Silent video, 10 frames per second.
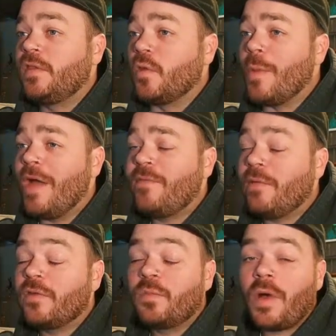so my
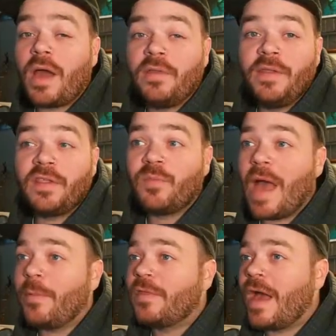favorite spot in this
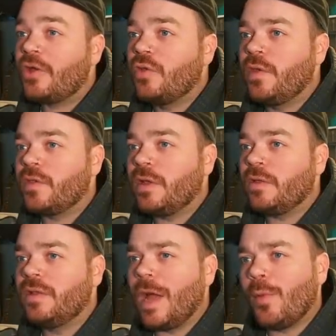map is actually this
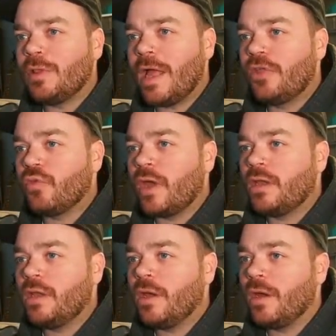little double ledge right
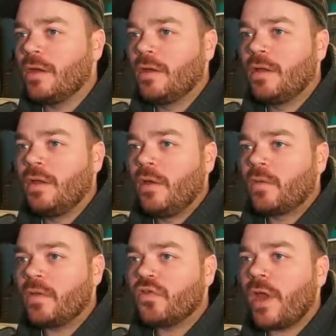here.
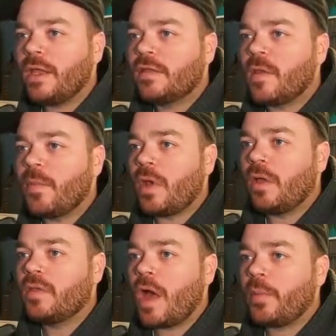Let's try to get something
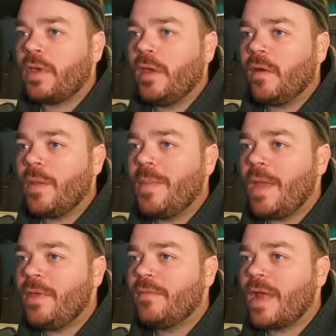on top of here and
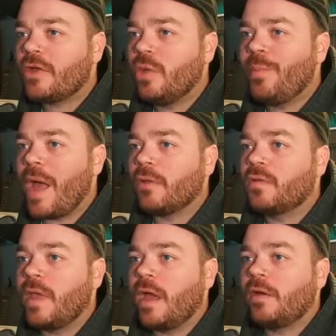maybe even actually
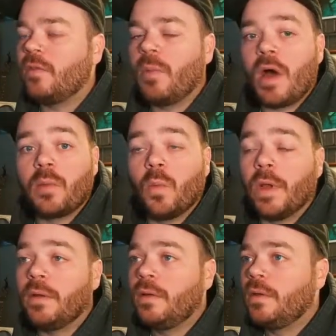bounce down to the bottom one.